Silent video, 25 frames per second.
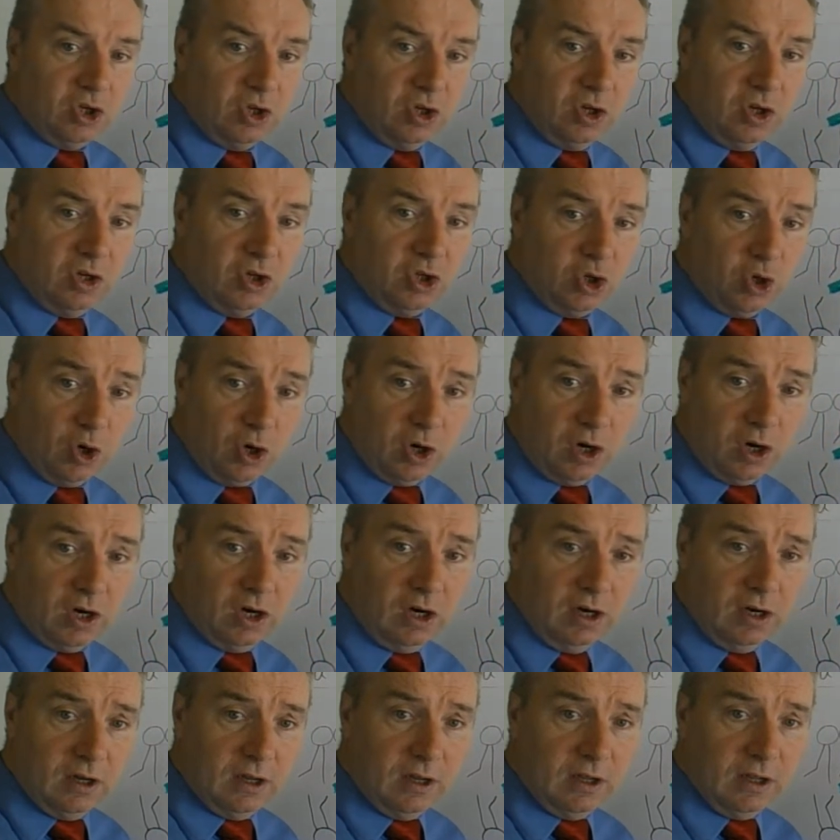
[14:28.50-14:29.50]

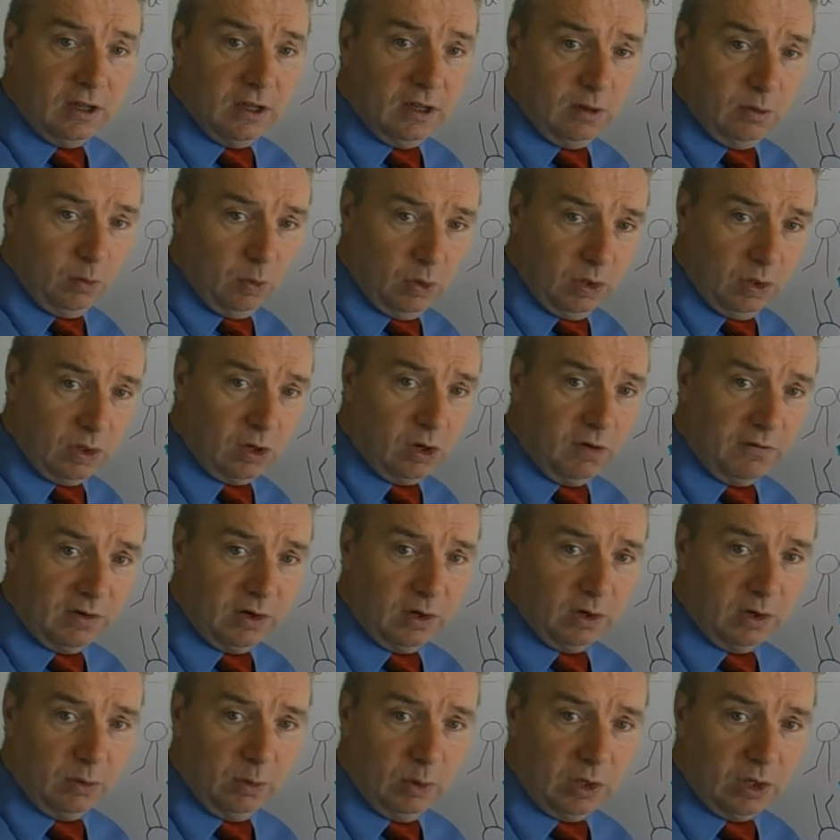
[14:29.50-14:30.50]
Sugar, we'll
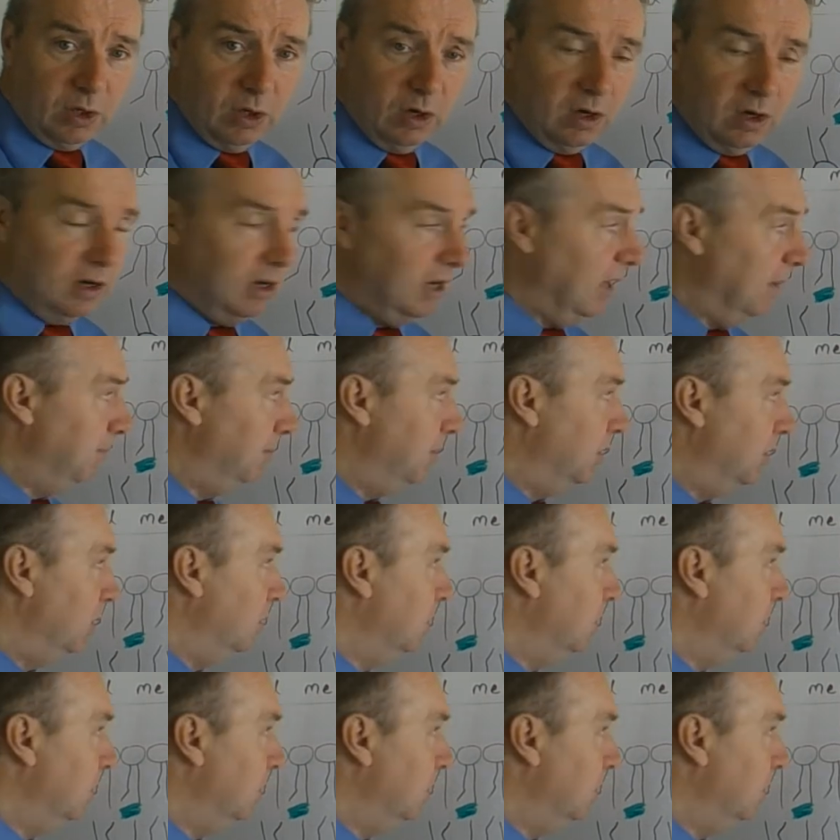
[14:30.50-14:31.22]
color that blue